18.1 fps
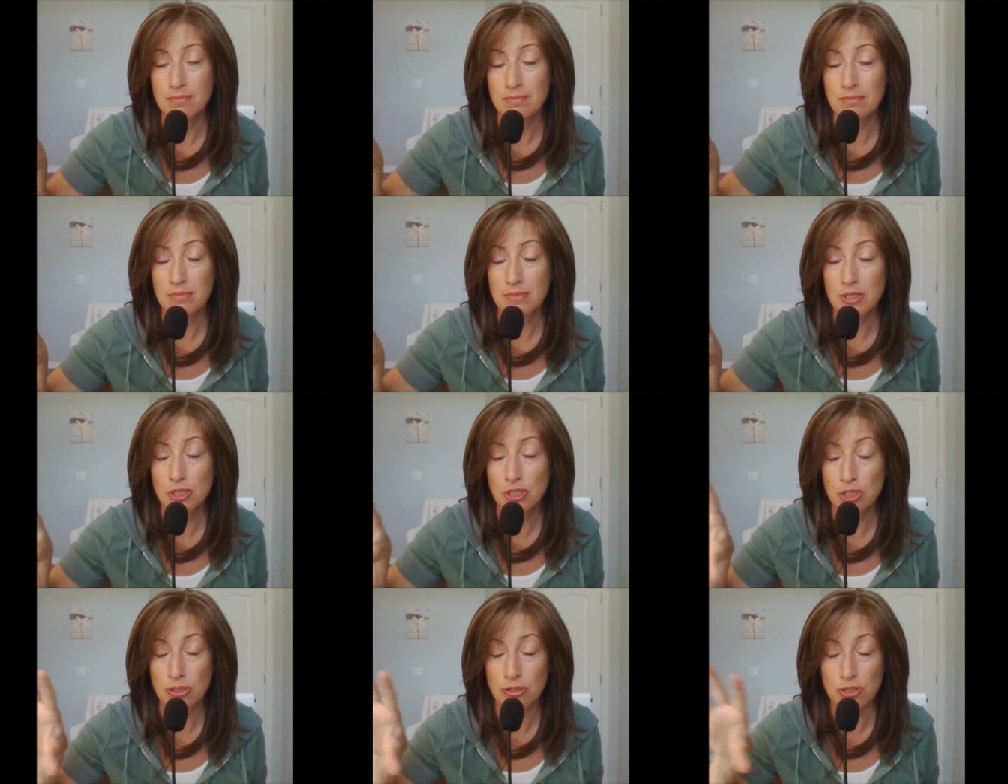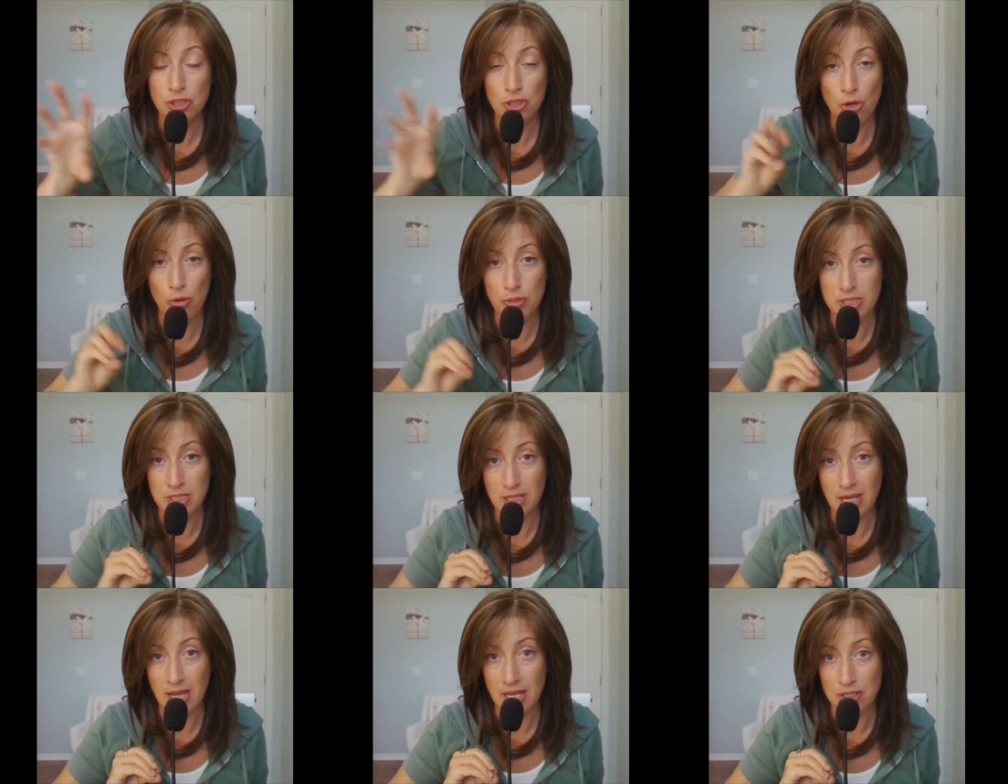show us
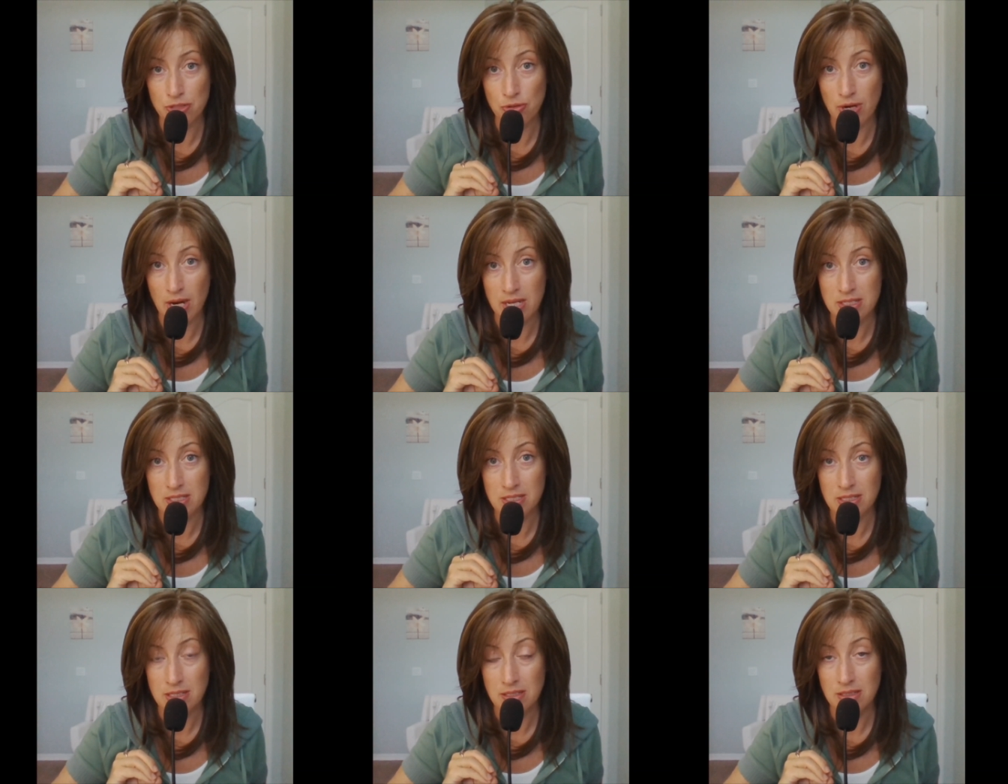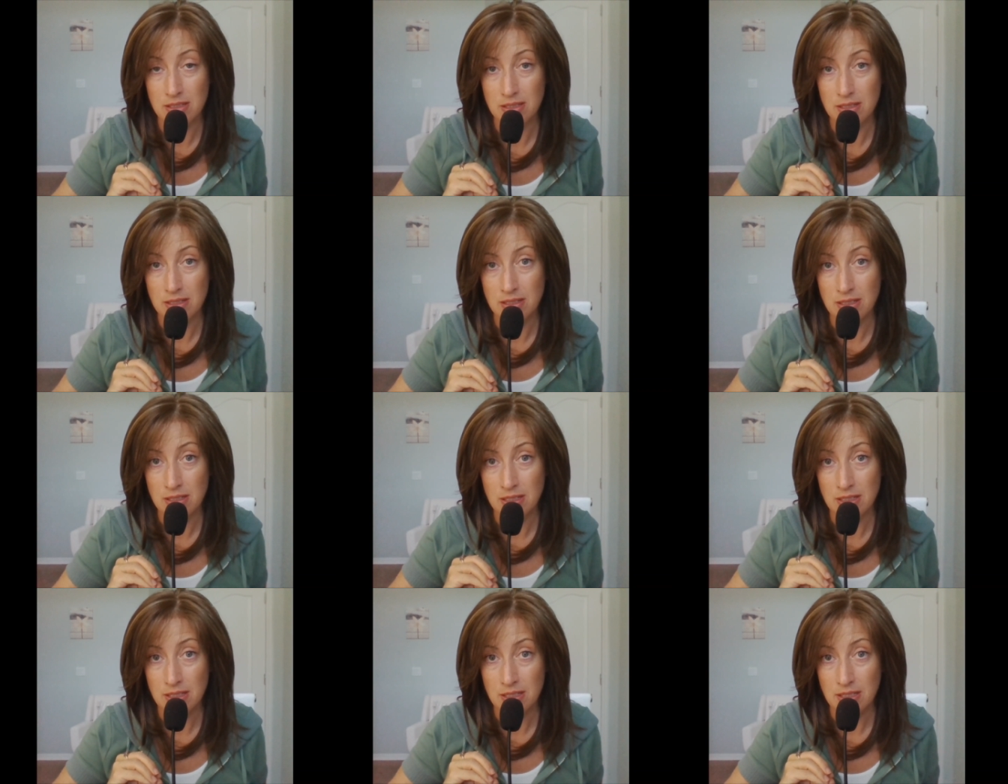the contrast
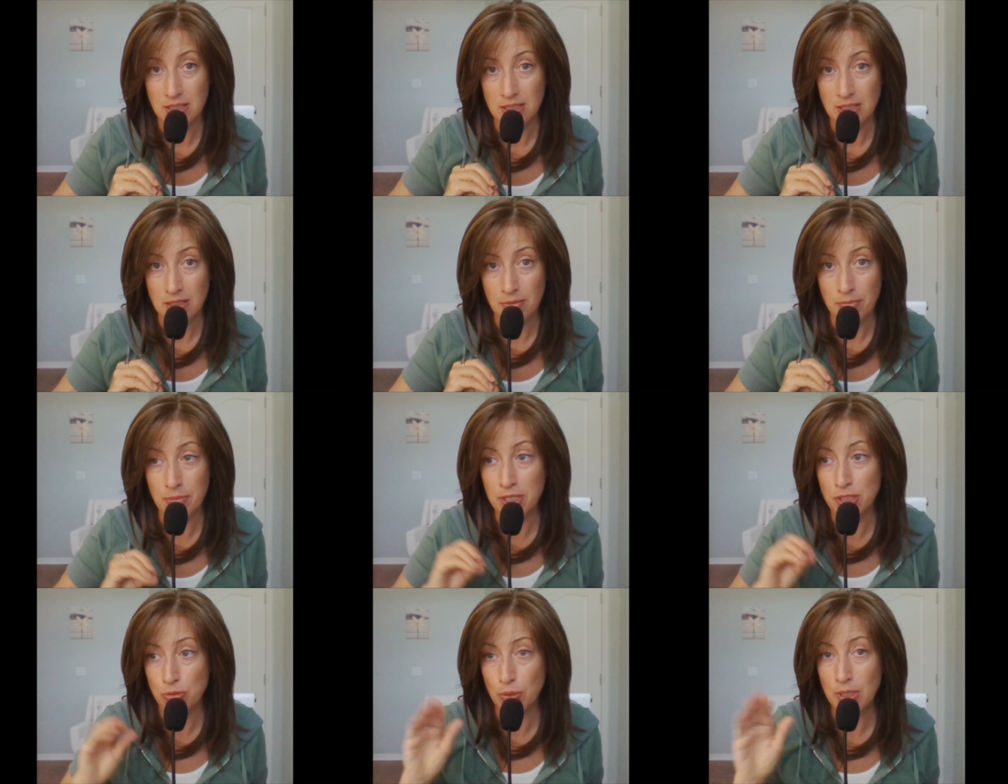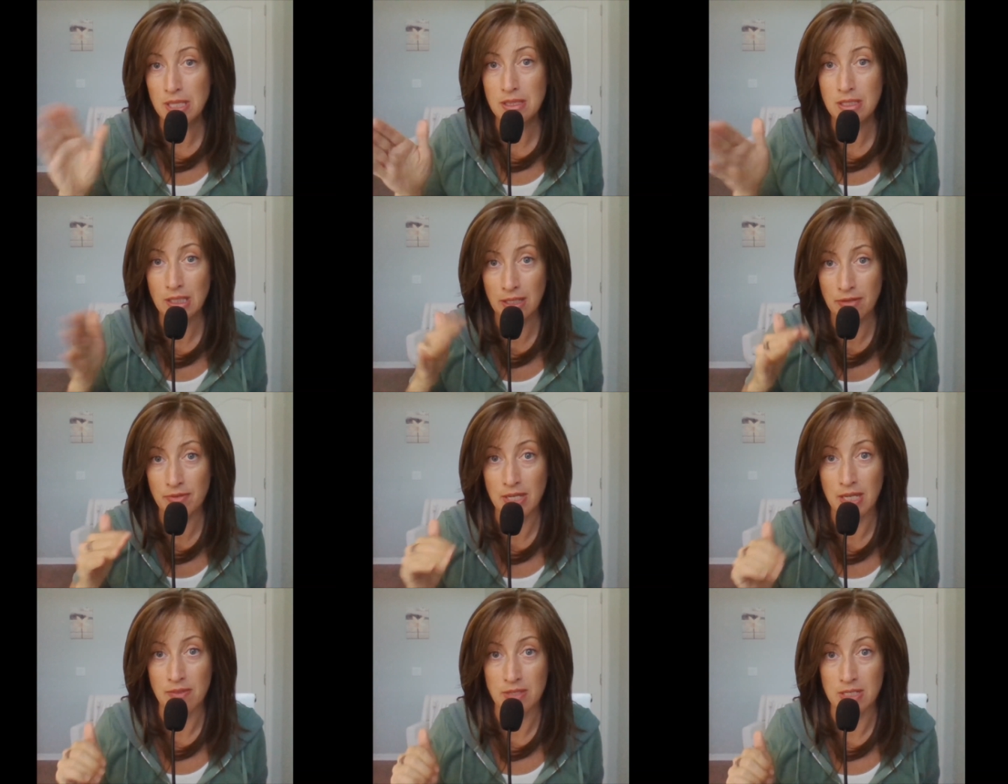between the
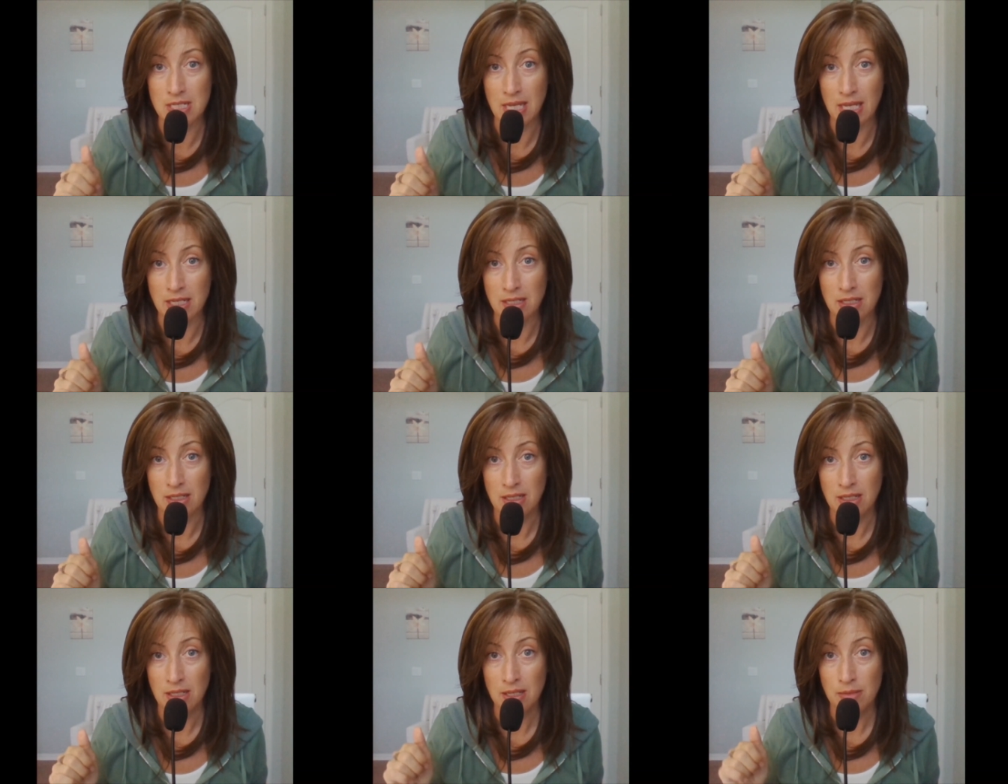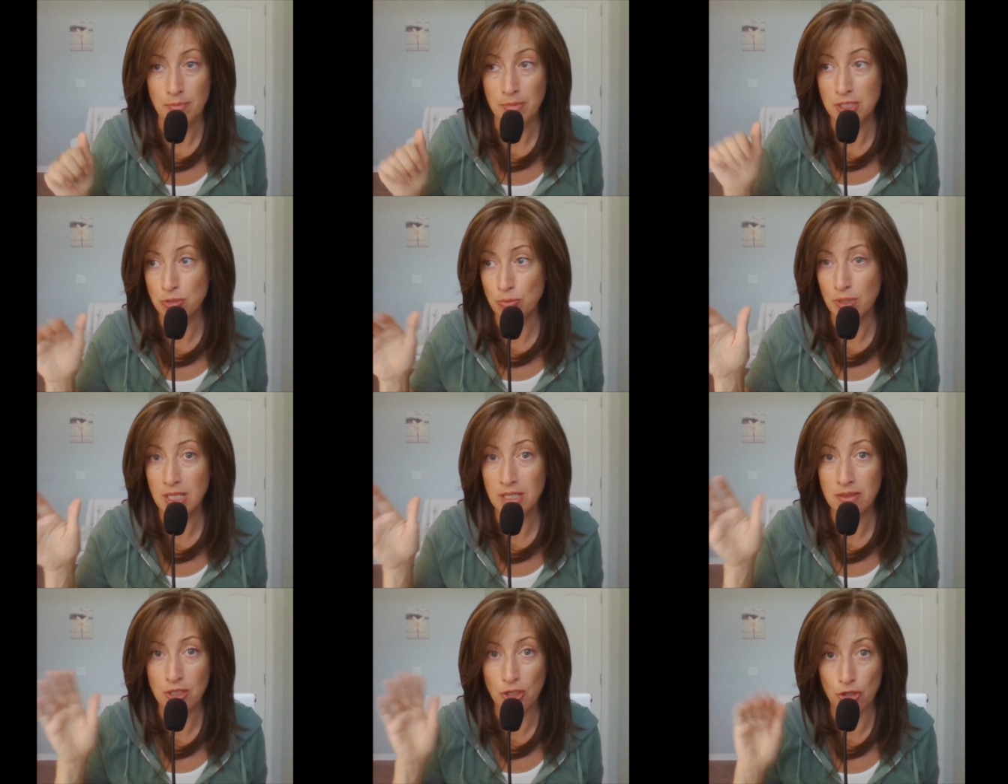living and the dead,
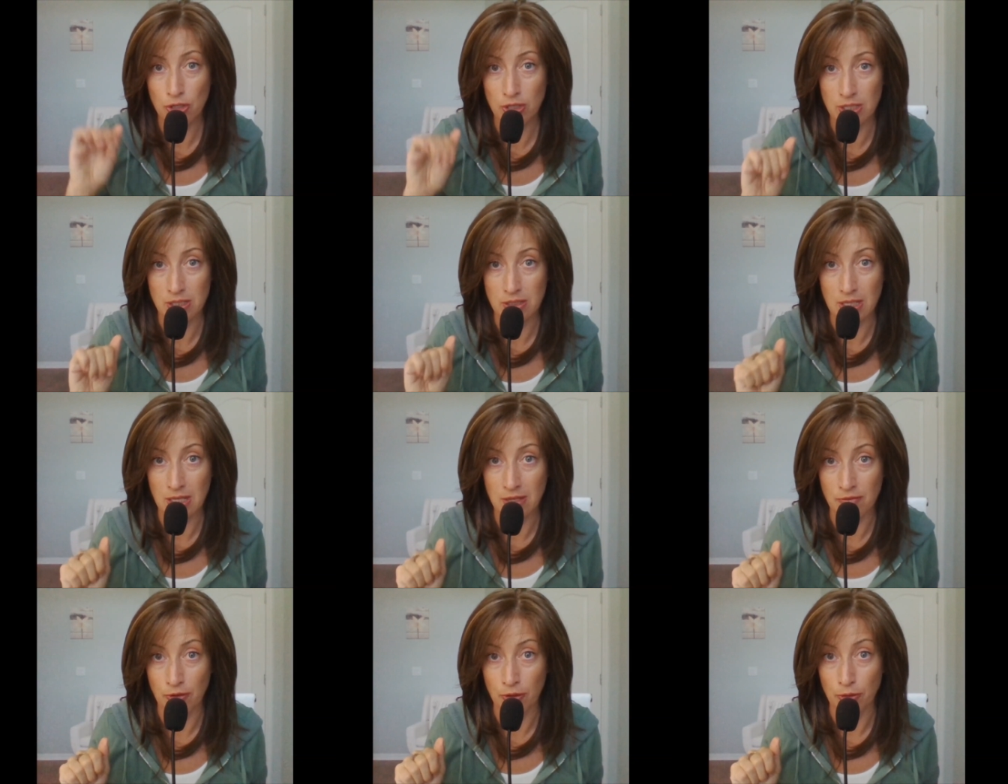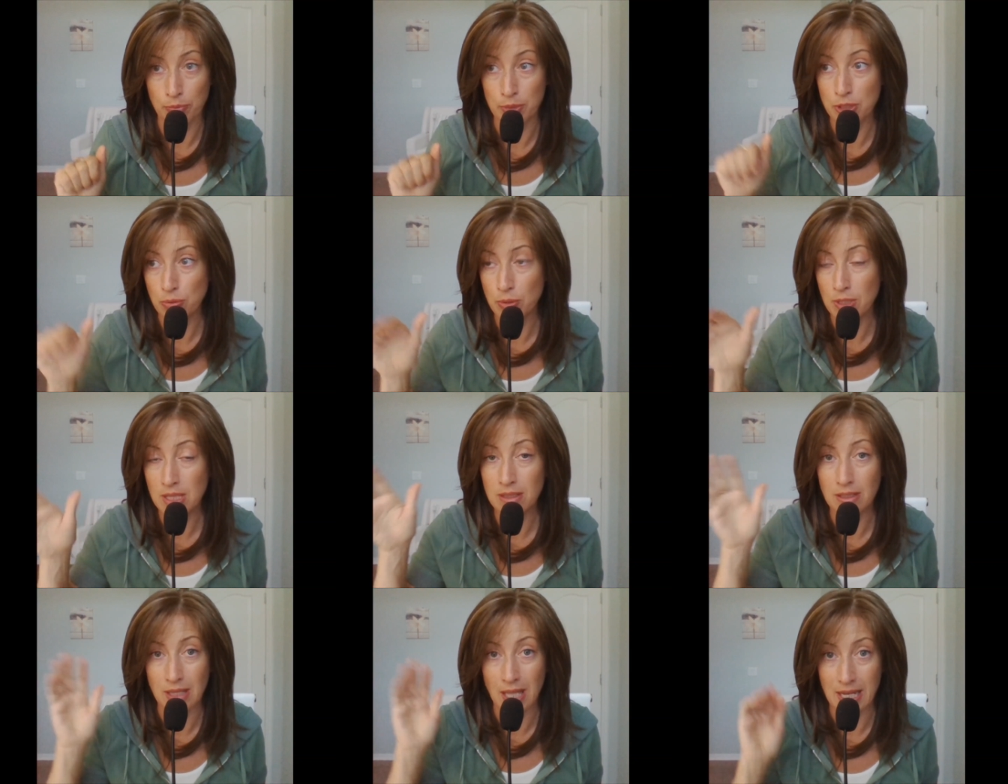between the good and the evil,
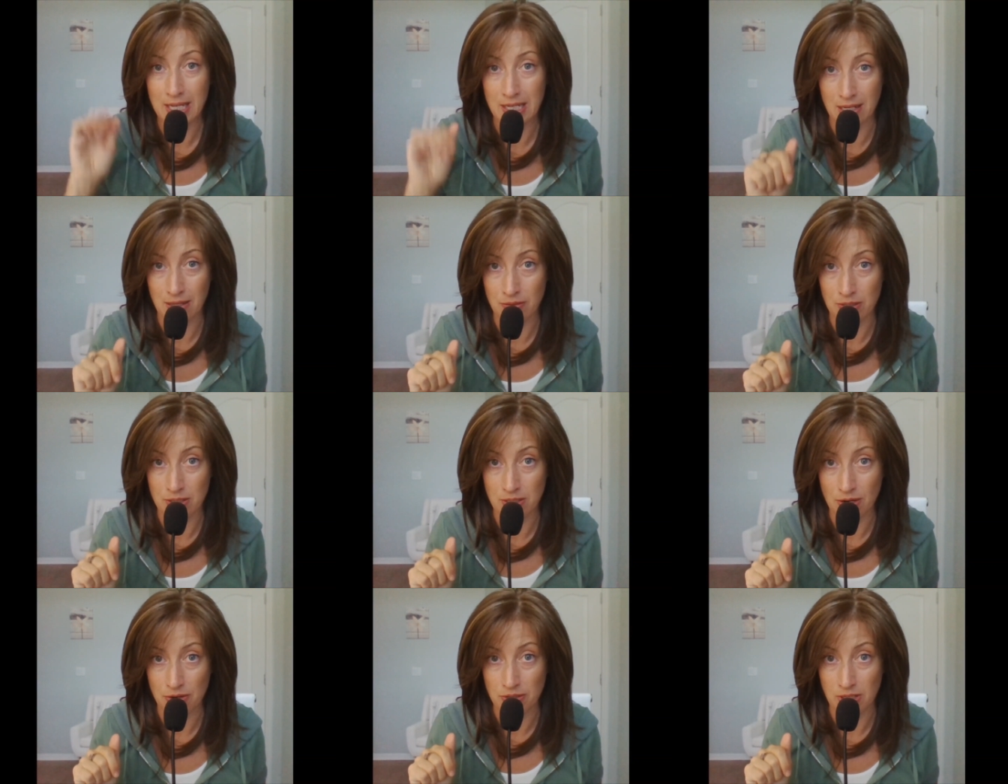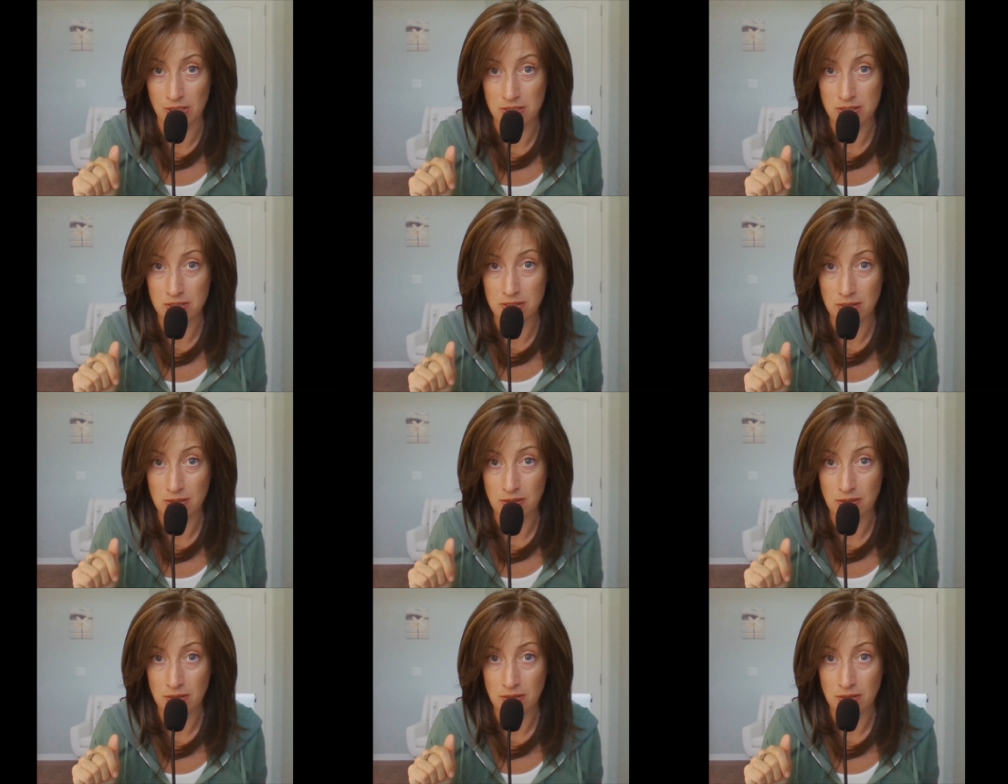between the light and the darkness.